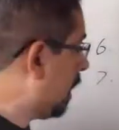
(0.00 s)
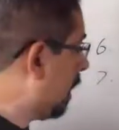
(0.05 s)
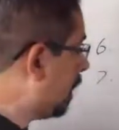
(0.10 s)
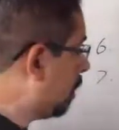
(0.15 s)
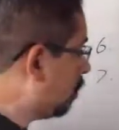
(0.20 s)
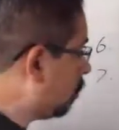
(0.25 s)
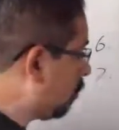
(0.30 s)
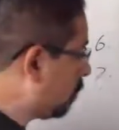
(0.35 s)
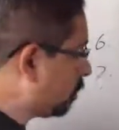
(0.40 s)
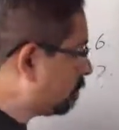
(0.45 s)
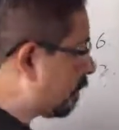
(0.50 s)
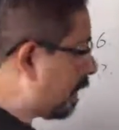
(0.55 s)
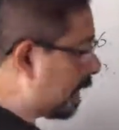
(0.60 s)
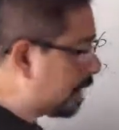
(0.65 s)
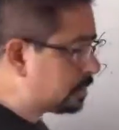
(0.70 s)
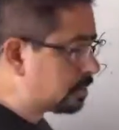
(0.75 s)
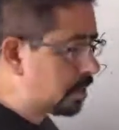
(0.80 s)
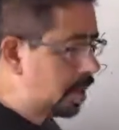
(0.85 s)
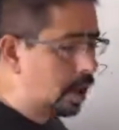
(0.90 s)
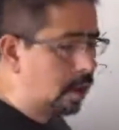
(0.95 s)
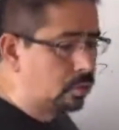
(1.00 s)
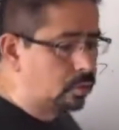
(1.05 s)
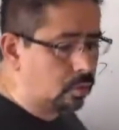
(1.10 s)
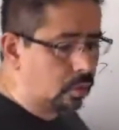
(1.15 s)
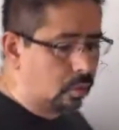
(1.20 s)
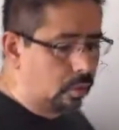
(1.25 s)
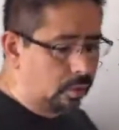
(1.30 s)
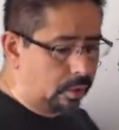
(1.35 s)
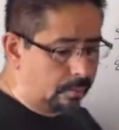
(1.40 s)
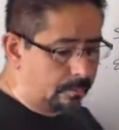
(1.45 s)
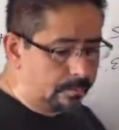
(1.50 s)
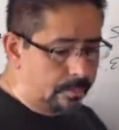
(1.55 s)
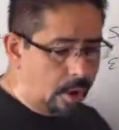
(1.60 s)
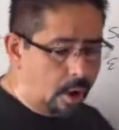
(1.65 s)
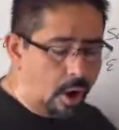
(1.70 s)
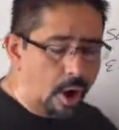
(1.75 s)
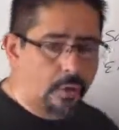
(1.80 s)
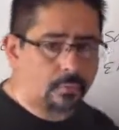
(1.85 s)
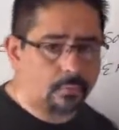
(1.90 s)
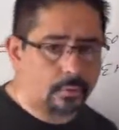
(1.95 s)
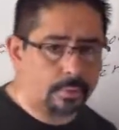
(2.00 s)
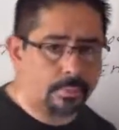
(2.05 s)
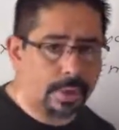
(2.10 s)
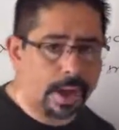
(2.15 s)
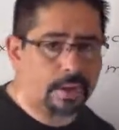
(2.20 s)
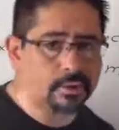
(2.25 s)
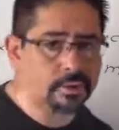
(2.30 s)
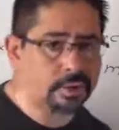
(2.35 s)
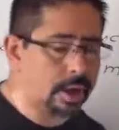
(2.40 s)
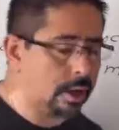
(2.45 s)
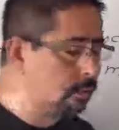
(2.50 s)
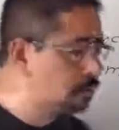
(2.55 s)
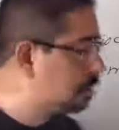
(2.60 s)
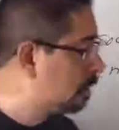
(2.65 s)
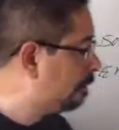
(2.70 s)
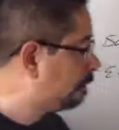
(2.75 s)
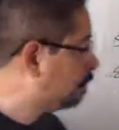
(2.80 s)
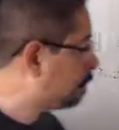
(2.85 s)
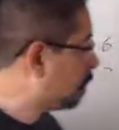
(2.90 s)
Illinois Bounce House or Hartford Bounce House,